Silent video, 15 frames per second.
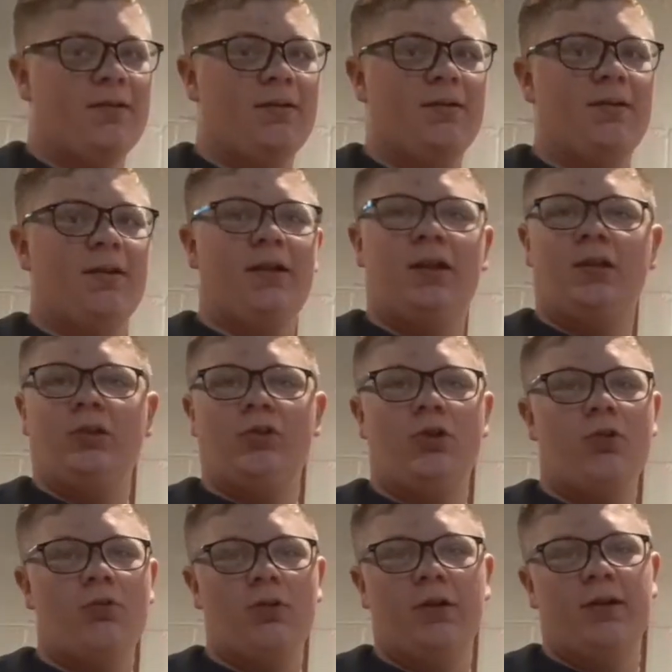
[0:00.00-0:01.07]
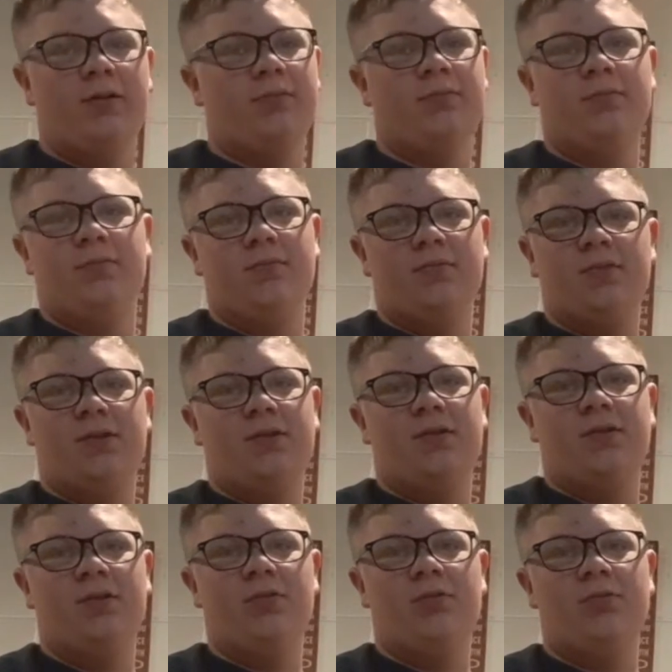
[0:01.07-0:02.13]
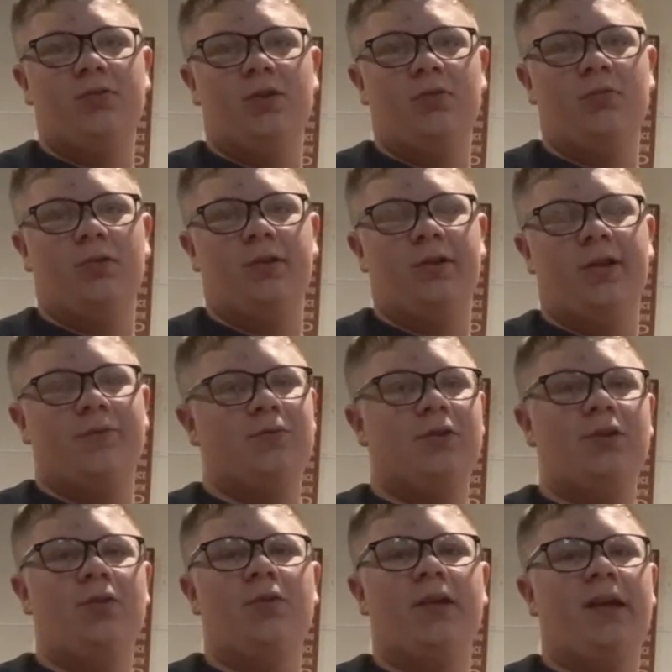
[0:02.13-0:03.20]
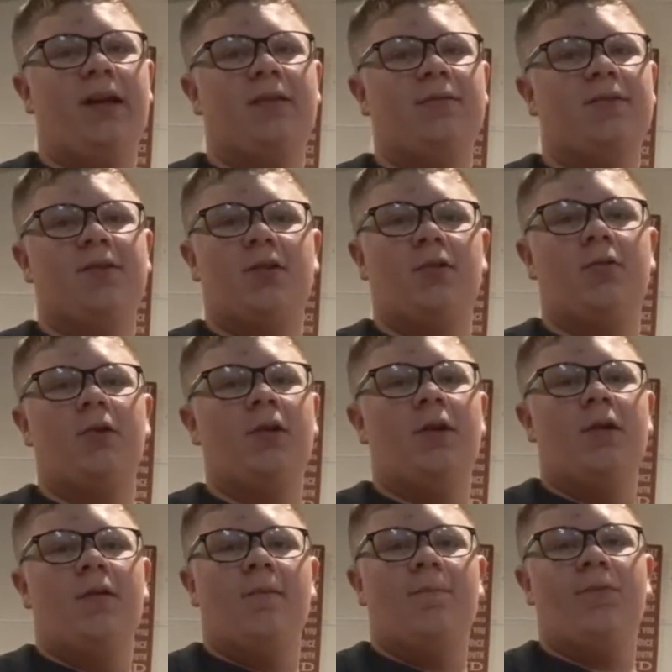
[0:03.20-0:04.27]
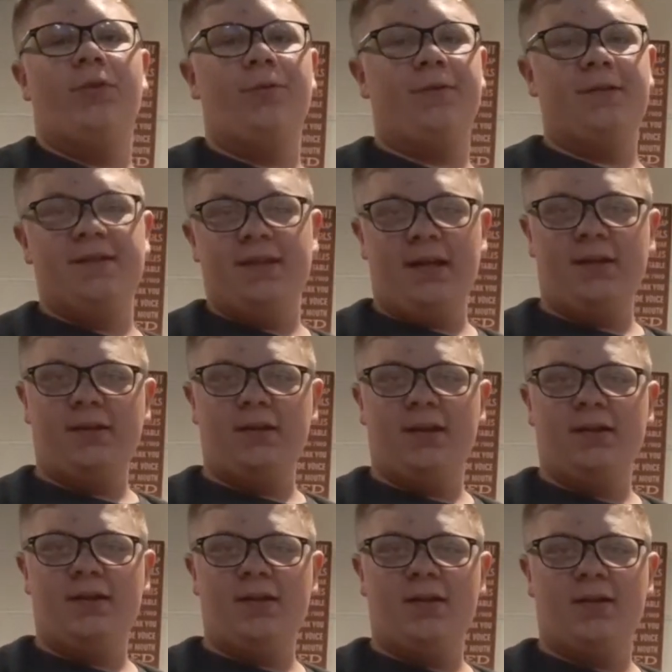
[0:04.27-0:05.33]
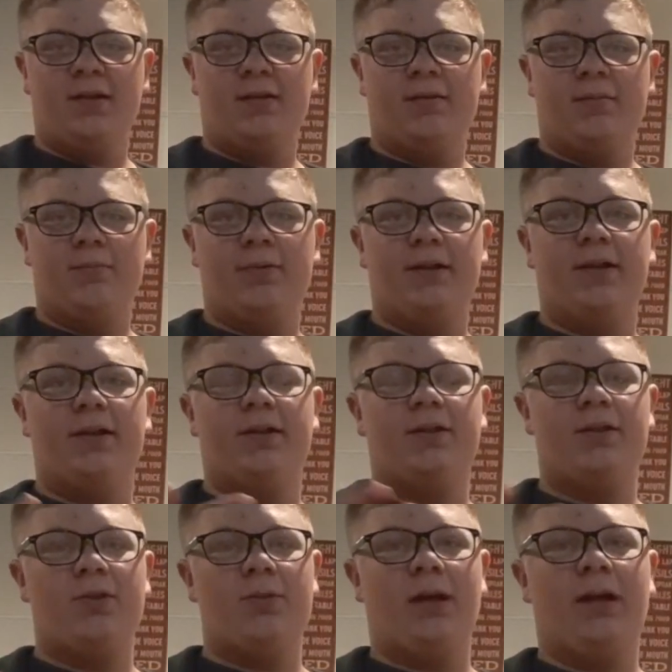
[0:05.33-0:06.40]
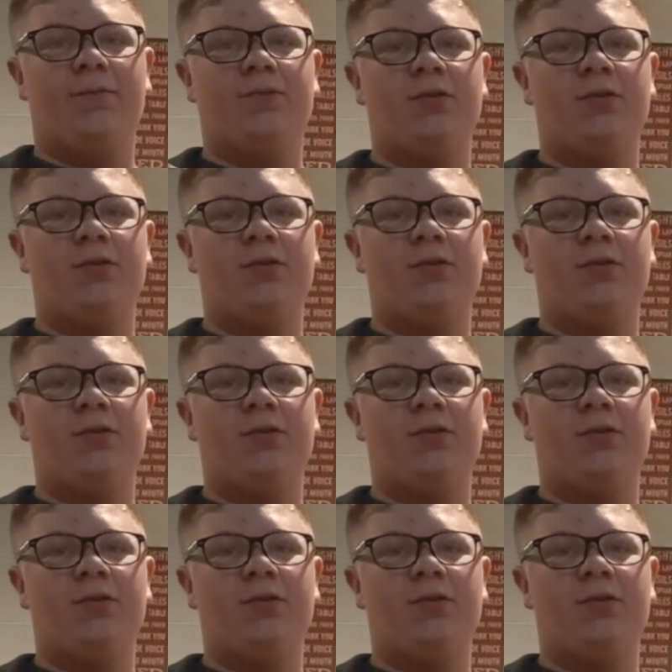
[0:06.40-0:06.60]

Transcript: and you don't want to have to do that. So you can take the idea, but you have to